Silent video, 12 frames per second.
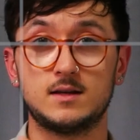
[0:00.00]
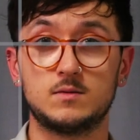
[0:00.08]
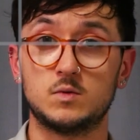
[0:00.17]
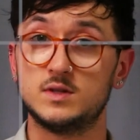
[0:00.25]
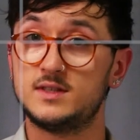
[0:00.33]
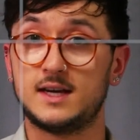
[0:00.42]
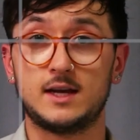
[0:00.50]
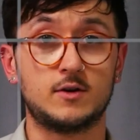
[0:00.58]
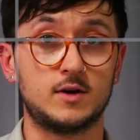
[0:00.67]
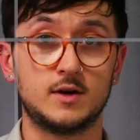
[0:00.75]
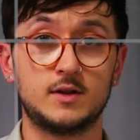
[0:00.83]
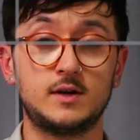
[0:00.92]
one side or
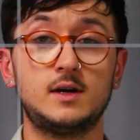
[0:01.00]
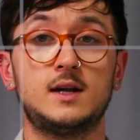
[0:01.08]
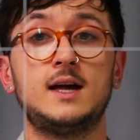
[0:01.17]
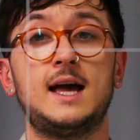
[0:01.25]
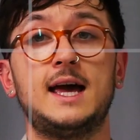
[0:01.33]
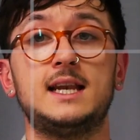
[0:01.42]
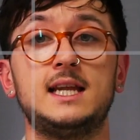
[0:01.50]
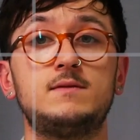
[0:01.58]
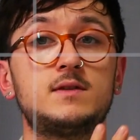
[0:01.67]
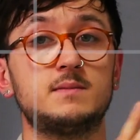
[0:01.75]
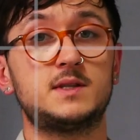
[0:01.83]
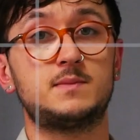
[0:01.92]
another, and leave
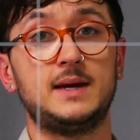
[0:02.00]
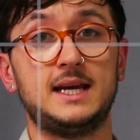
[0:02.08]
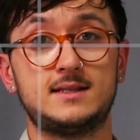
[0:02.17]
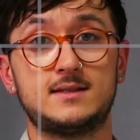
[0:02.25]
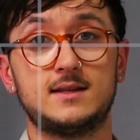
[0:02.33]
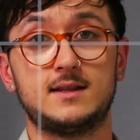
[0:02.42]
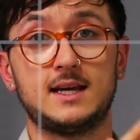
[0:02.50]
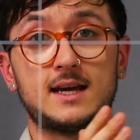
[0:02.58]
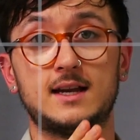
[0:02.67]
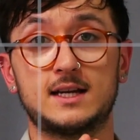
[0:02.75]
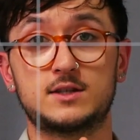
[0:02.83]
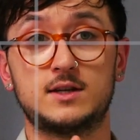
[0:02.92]
some space that they can
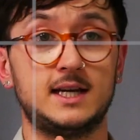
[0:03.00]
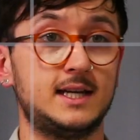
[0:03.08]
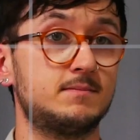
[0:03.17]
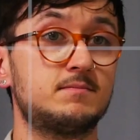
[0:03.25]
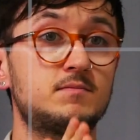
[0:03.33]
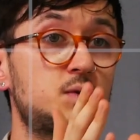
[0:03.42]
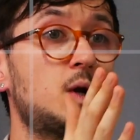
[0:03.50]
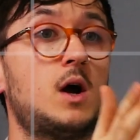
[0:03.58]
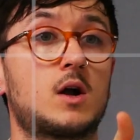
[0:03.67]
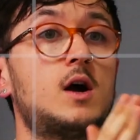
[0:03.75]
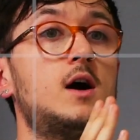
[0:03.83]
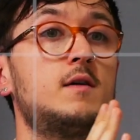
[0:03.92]
actually
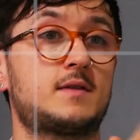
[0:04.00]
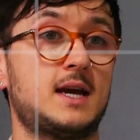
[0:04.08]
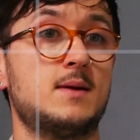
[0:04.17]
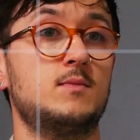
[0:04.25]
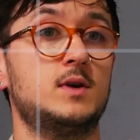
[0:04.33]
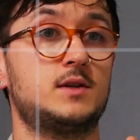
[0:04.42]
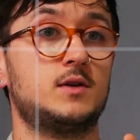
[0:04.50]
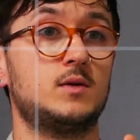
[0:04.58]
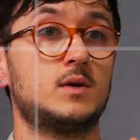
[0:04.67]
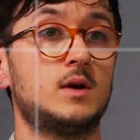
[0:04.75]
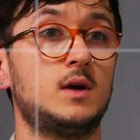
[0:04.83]
talk off camera to.